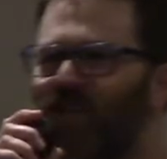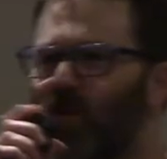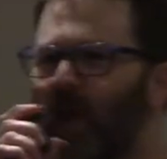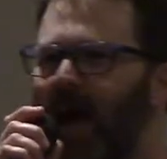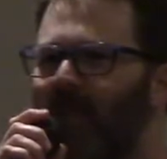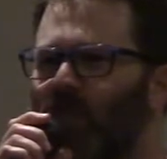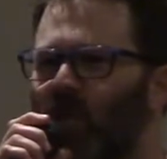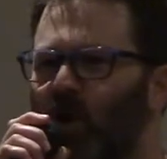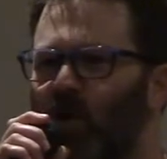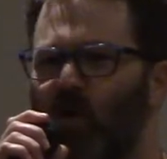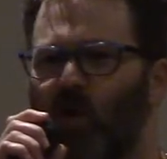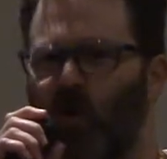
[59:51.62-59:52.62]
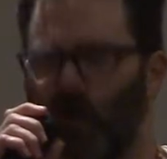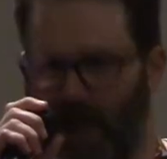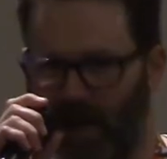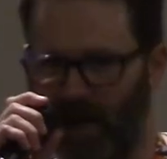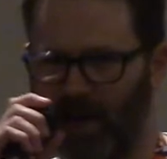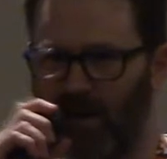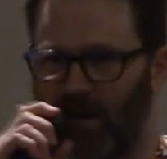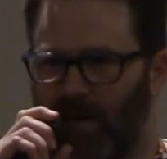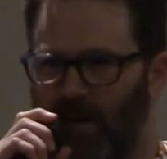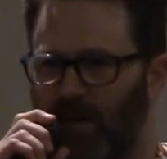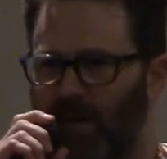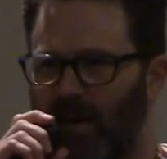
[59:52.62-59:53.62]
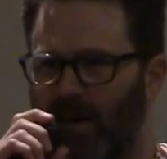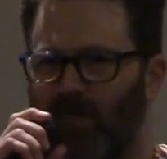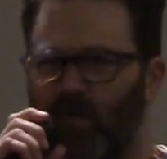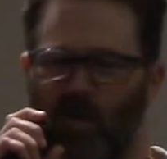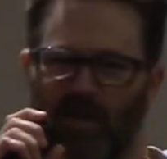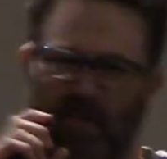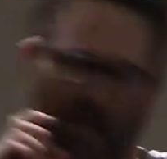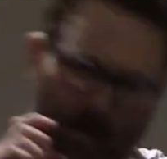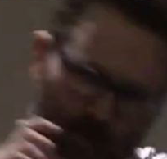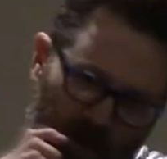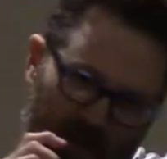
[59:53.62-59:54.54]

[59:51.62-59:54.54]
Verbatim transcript: do have a recording of one time when